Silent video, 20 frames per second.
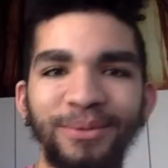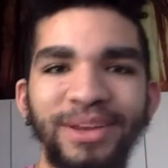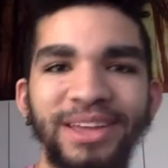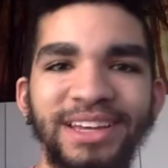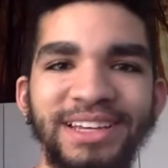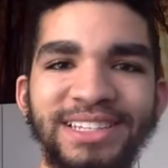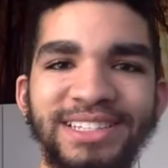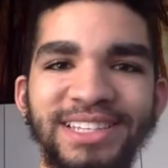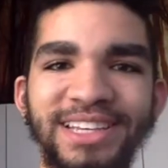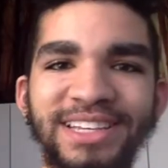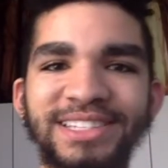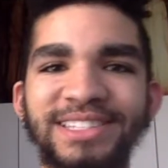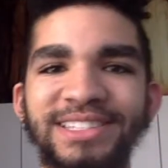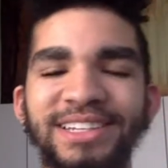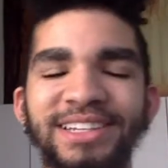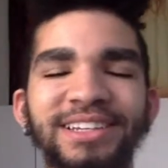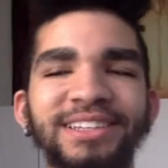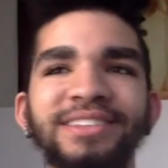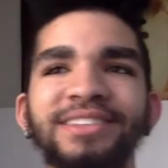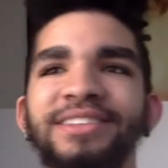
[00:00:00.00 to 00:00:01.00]
we exist
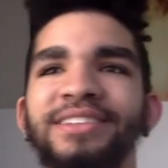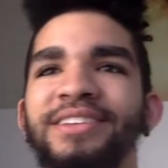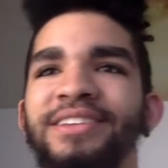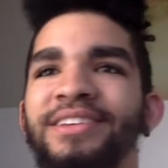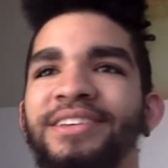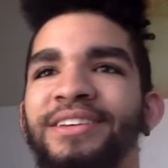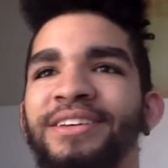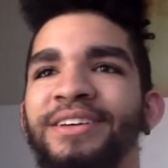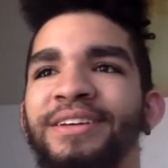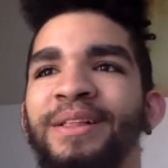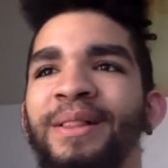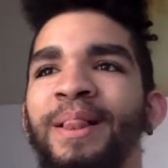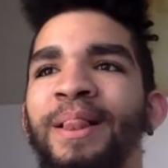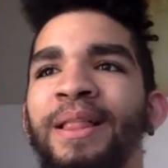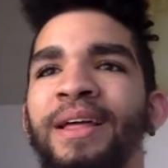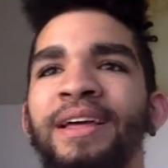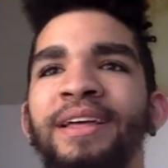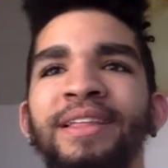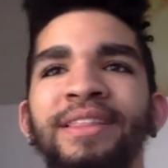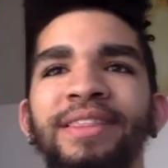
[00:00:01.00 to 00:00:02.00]
in.
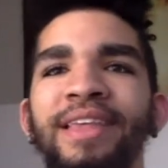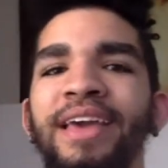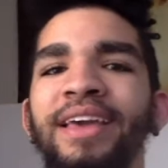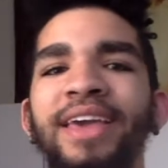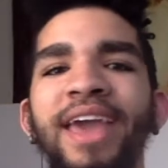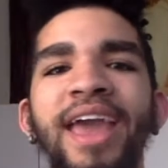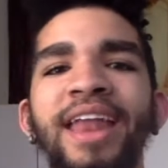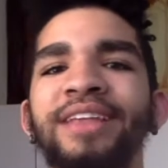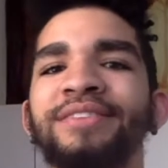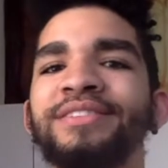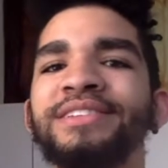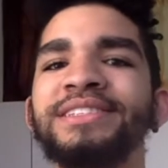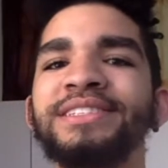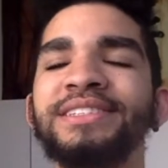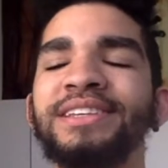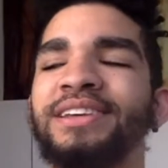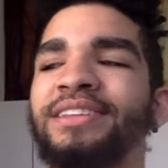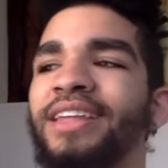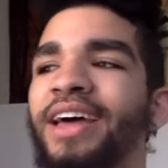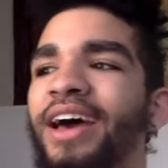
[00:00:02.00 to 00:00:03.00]
They can't even
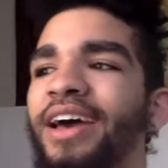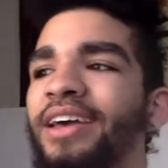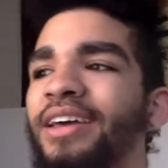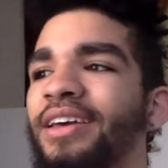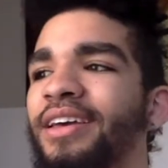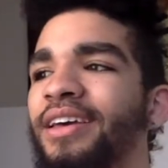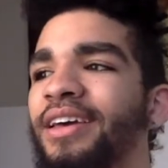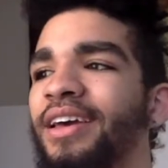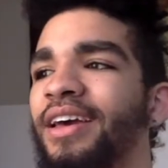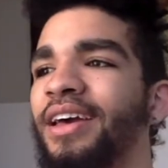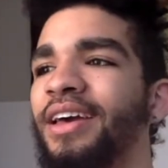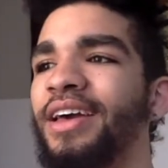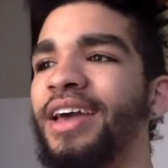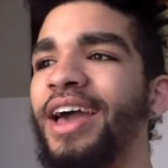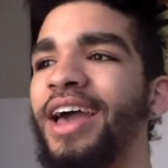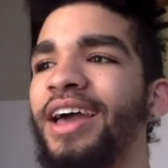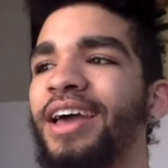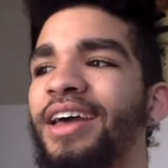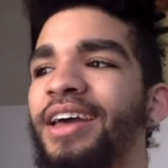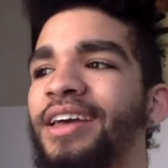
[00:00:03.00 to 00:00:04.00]
see that,
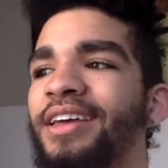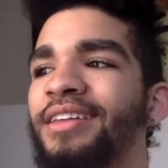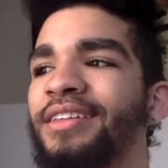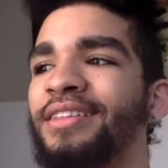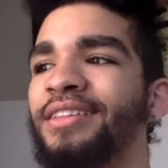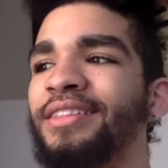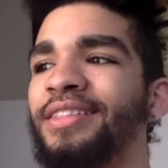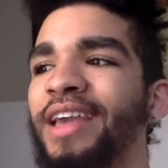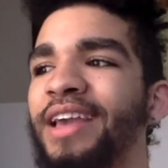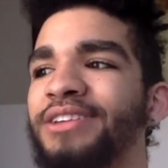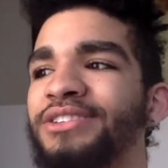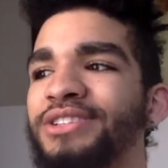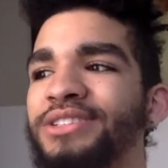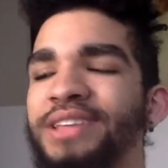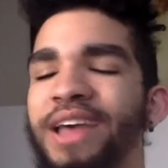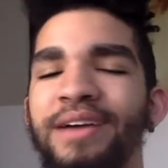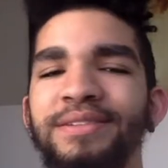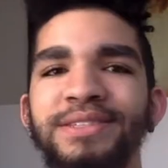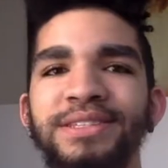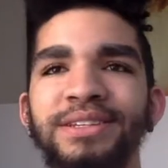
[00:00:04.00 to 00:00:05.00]
and they just
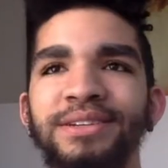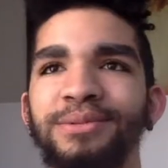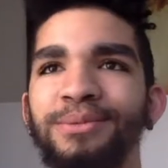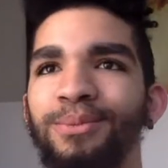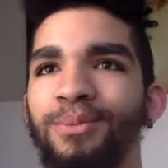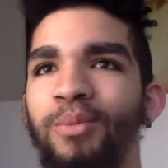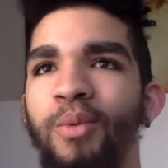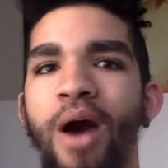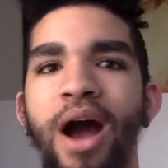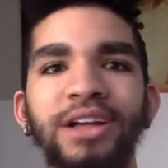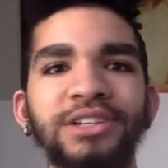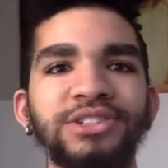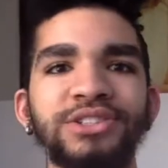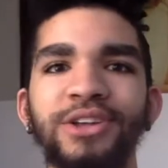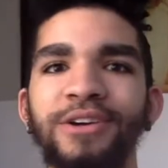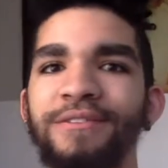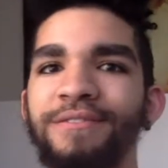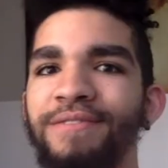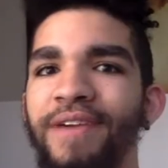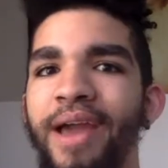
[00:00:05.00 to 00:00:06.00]
have to watch
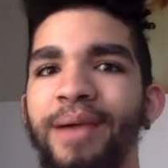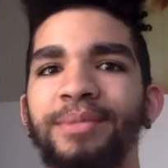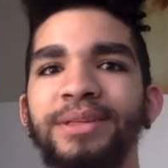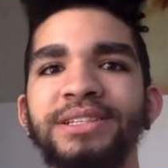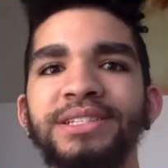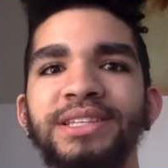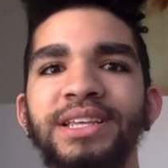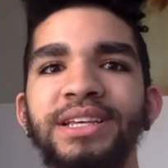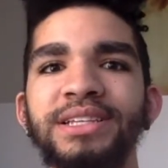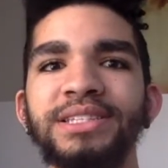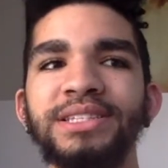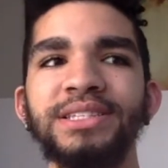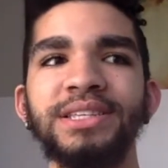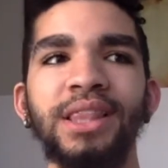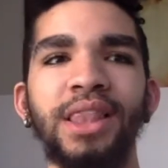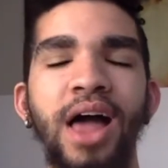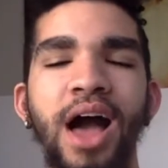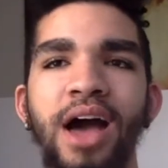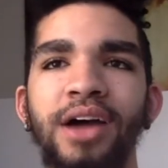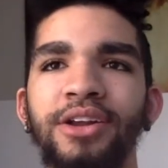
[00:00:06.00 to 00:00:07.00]
their families get
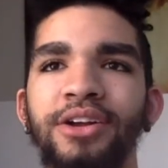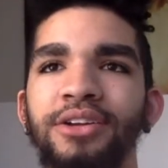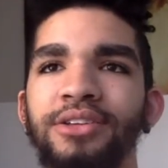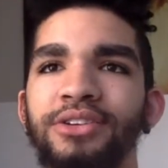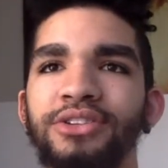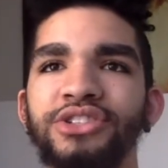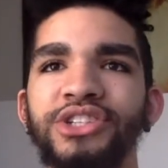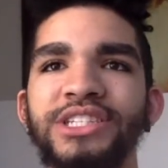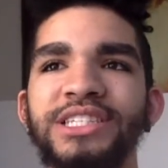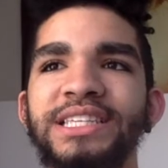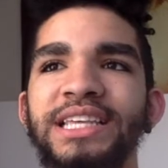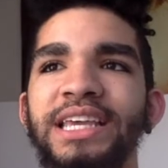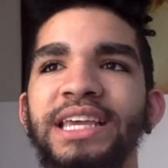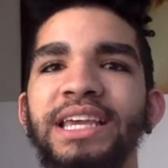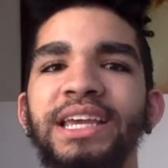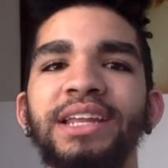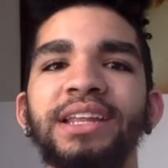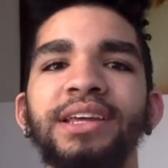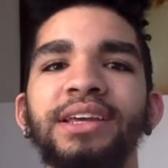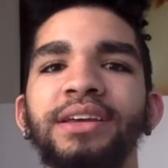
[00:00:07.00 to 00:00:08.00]
slaughtered. They're just
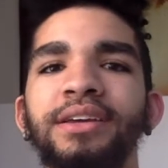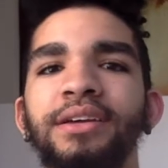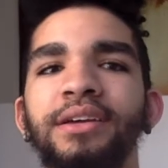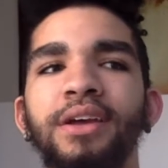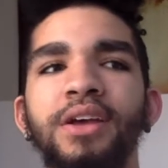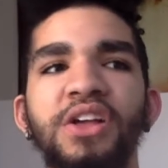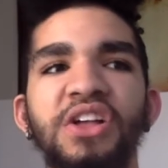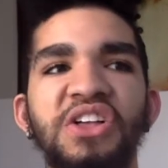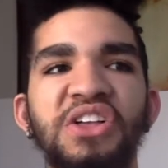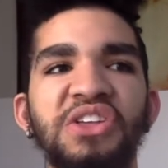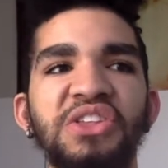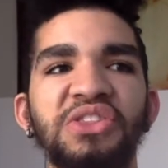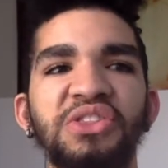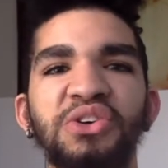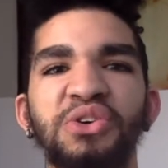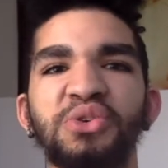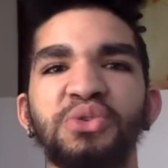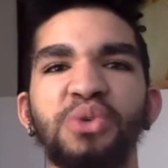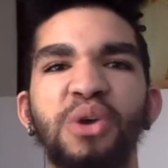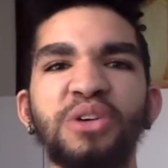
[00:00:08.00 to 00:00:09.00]
eating
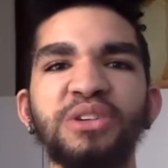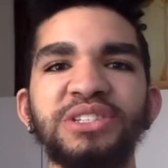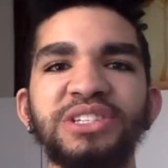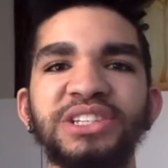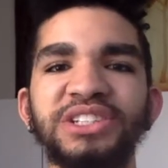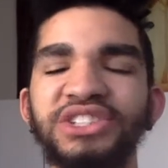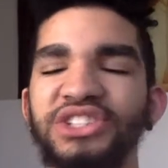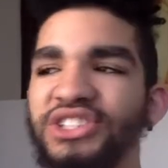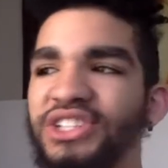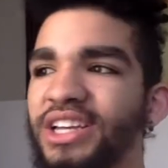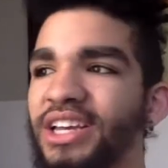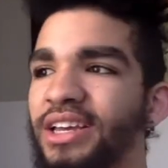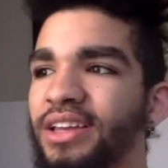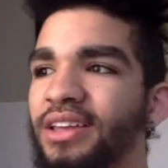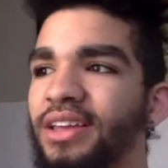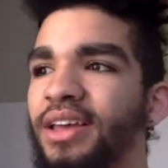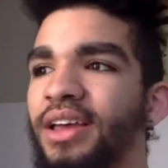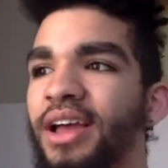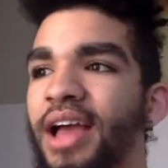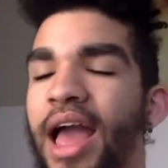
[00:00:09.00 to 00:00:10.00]
the grossest
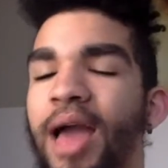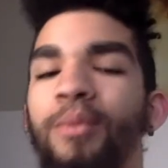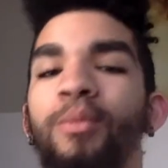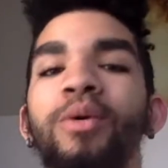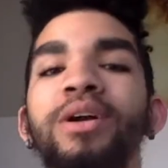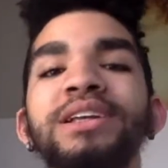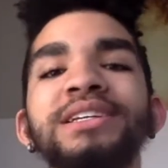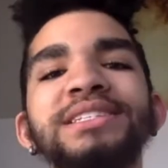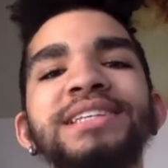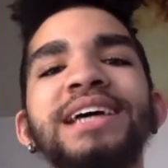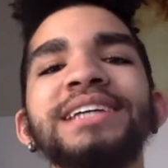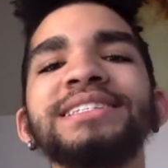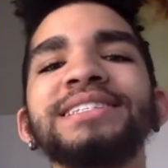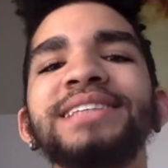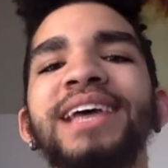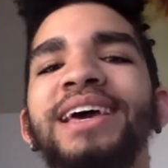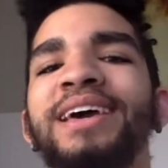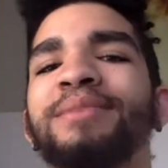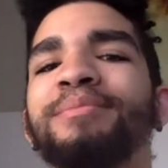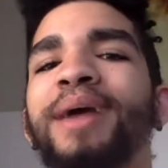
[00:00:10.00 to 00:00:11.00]
shit. And what does that
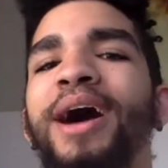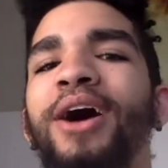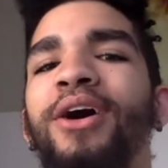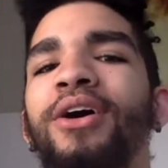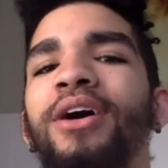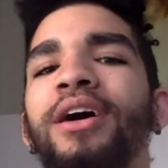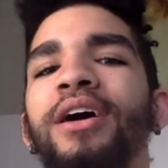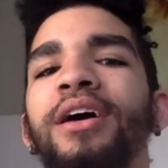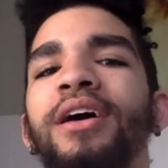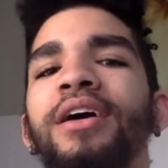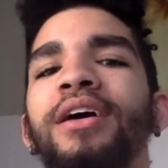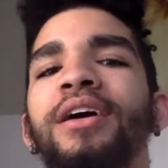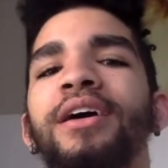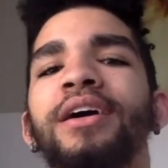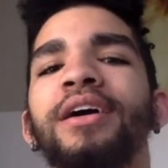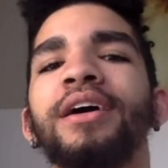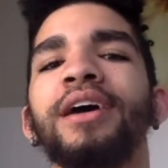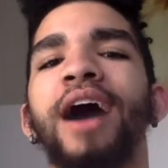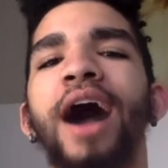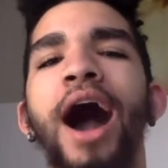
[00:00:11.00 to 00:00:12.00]
say about
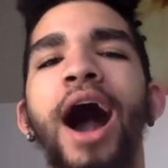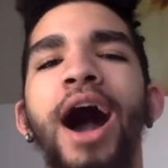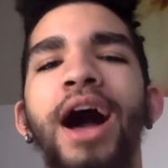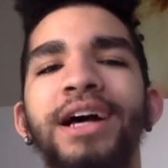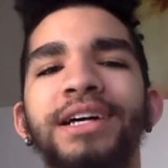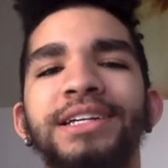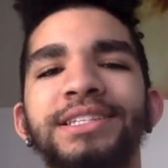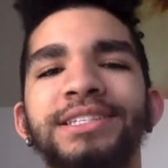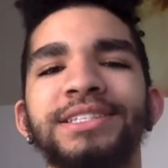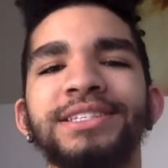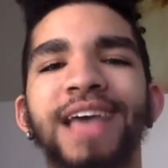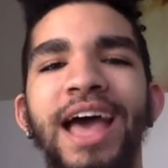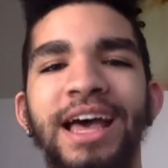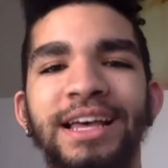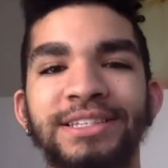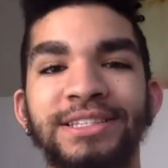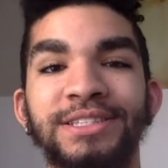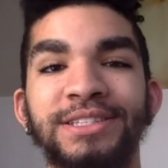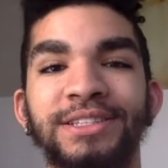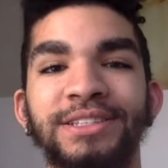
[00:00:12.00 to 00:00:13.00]
us
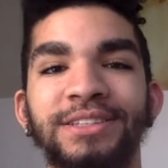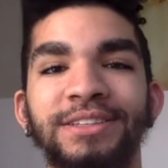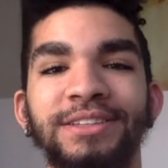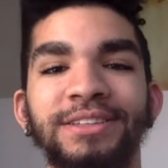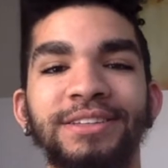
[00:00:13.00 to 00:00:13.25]
as